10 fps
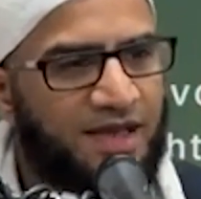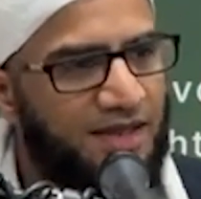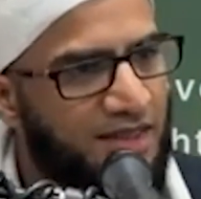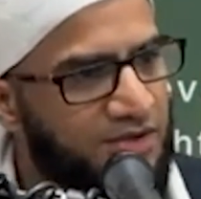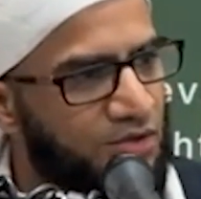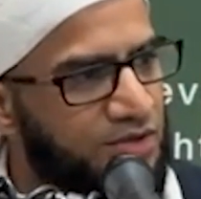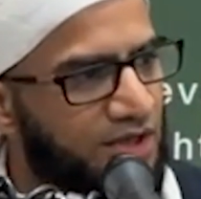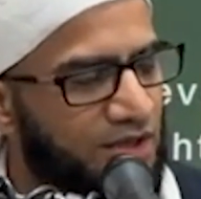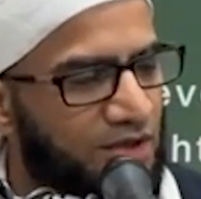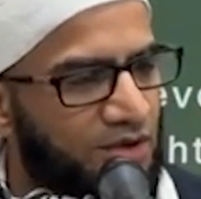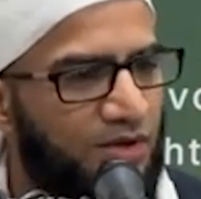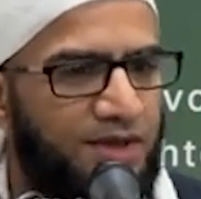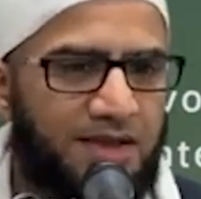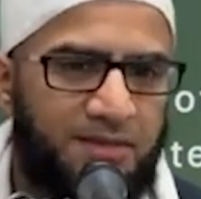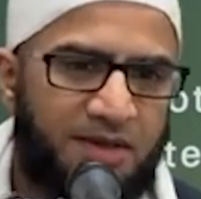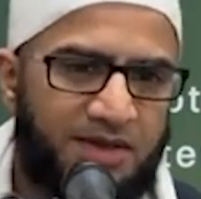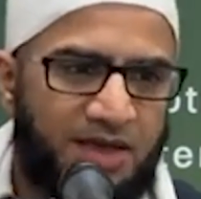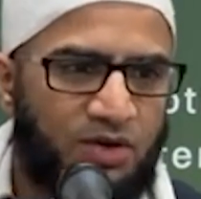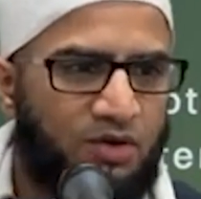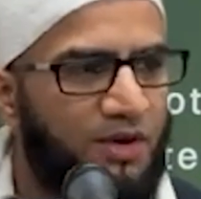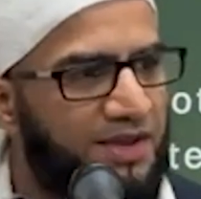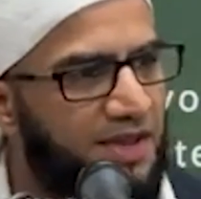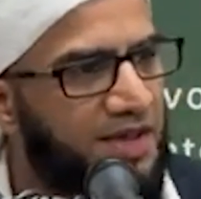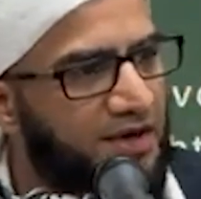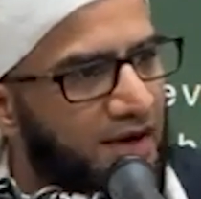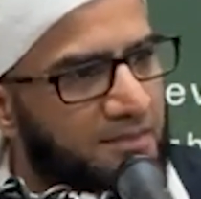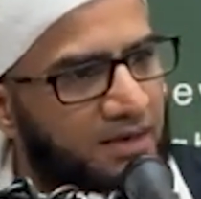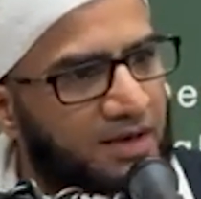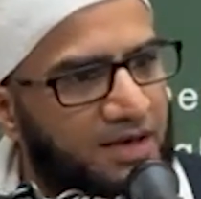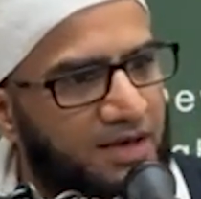and then the daughter-in-law, and then the mother-in-law, and then the grandma,